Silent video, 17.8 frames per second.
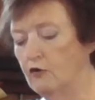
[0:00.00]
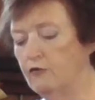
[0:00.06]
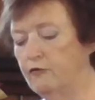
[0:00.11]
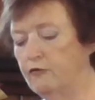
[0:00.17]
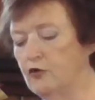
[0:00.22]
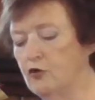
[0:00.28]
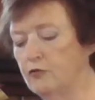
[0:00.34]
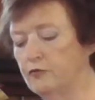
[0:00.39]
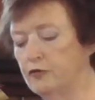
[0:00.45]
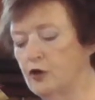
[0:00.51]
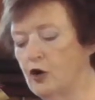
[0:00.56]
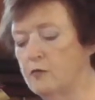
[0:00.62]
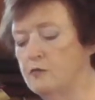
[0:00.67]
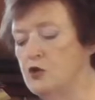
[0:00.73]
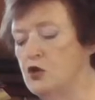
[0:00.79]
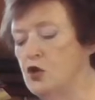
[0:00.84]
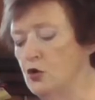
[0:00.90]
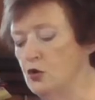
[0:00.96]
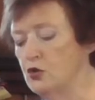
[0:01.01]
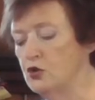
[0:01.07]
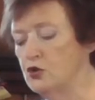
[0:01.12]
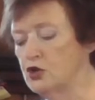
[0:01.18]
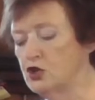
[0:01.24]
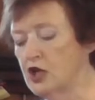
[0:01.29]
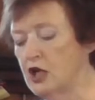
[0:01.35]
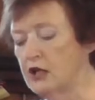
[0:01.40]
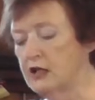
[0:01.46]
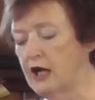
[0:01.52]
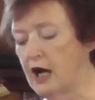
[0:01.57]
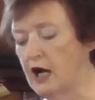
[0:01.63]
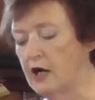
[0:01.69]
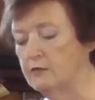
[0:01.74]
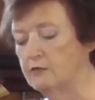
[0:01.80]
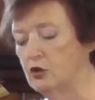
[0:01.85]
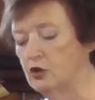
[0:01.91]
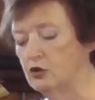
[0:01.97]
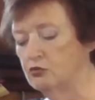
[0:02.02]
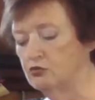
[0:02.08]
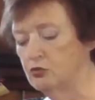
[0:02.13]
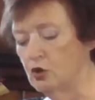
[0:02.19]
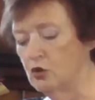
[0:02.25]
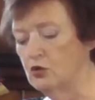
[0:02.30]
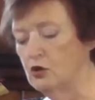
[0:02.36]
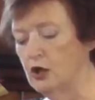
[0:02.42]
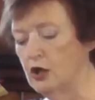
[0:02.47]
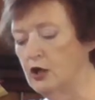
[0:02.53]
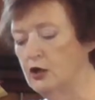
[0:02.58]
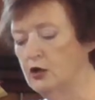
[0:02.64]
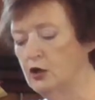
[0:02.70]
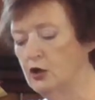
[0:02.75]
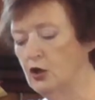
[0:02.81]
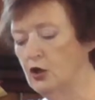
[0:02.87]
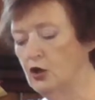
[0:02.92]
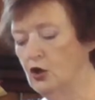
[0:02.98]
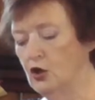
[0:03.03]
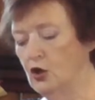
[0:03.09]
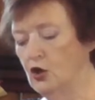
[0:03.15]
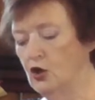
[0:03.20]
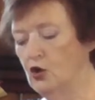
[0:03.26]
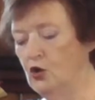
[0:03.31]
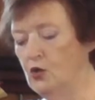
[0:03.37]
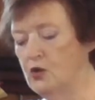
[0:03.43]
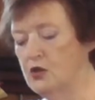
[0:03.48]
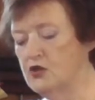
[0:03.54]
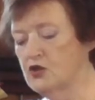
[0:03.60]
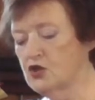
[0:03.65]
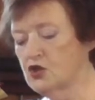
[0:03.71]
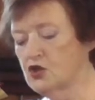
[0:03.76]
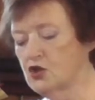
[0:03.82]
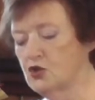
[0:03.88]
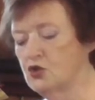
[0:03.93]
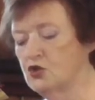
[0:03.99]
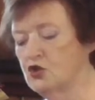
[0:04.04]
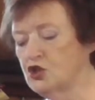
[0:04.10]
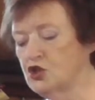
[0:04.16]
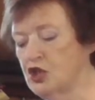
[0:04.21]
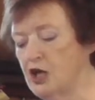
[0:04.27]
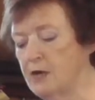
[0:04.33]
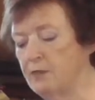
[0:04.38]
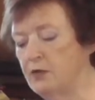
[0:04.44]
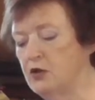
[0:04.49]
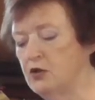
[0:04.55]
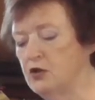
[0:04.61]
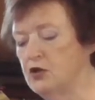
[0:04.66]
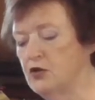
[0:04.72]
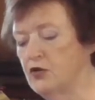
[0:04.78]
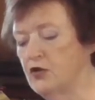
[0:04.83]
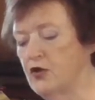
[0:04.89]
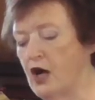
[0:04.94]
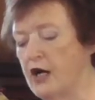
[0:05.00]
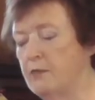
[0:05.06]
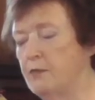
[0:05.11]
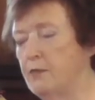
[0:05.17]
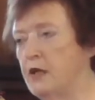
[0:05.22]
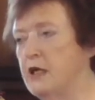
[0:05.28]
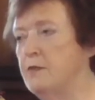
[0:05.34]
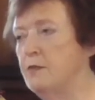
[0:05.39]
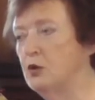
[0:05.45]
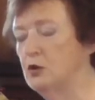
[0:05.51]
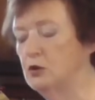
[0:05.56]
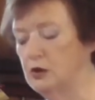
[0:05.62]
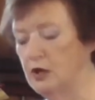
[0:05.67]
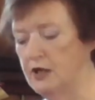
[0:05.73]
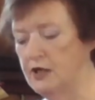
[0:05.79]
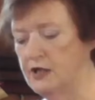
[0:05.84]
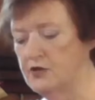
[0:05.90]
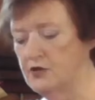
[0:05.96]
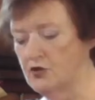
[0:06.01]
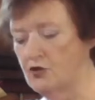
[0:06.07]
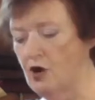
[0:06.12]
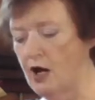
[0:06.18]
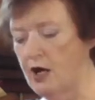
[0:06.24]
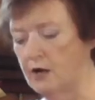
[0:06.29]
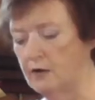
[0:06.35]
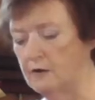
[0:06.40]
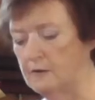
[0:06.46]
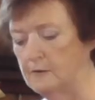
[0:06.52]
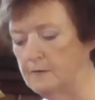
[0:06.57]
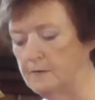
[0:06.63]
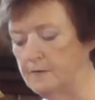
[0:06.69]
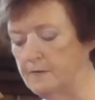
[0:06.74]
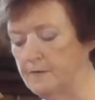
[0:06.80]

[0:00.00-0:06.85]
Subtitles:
for from you shall come a ruler who is to shepherd thy people Israel.'